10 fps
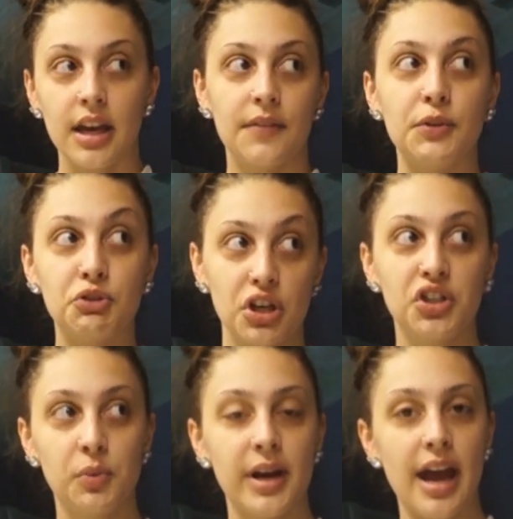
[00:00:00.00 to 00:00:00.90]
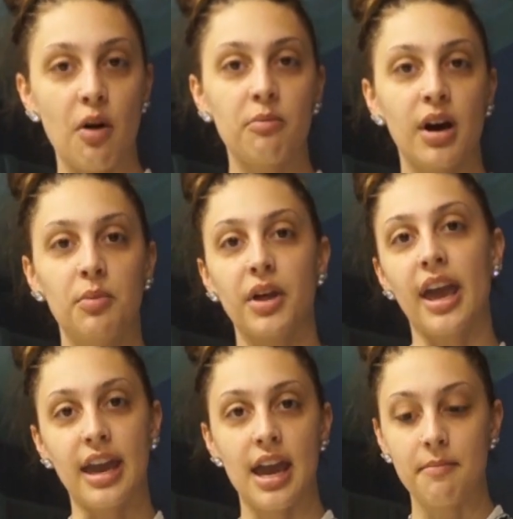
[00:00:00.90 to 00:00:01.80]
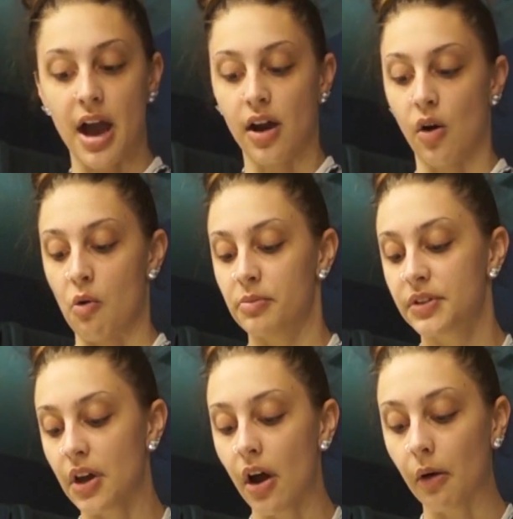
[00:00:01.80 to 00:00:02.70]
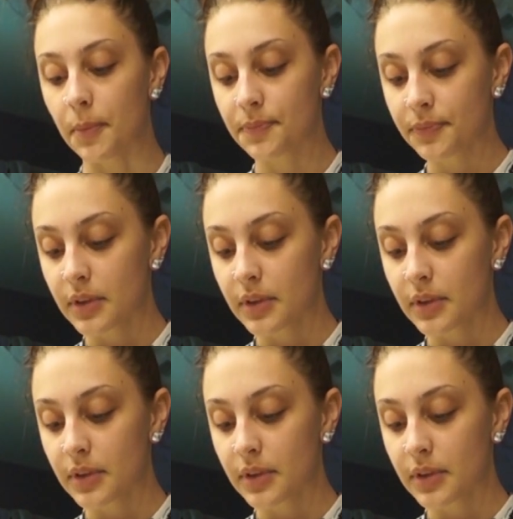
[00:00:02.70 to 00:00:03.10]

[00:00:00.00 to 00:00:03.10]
if you just went out in public and came back home. So,